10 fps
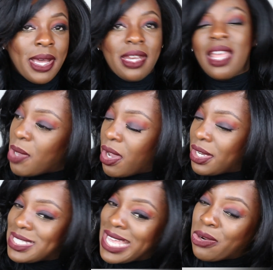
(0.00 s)
but to be
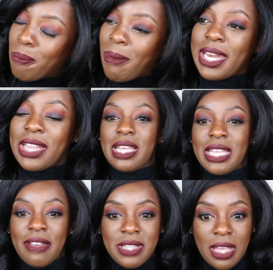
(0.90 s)
honest, I don't mind.
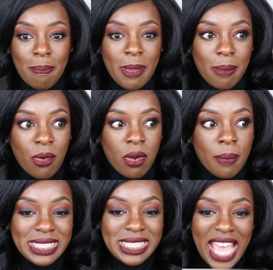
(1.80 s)
It gives it a bit
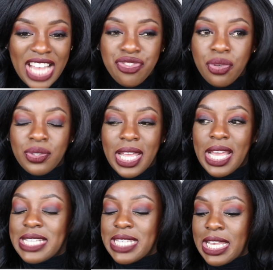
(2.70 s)
more
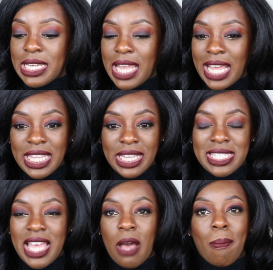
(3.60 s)
naturalness, and I think
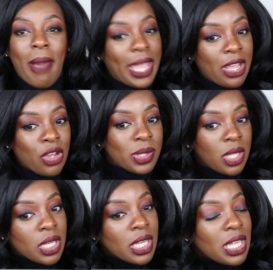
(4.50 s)
this is how my hair would
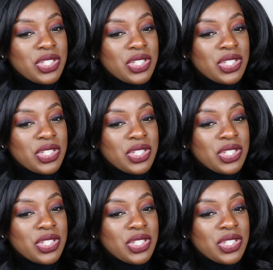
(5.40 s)
look.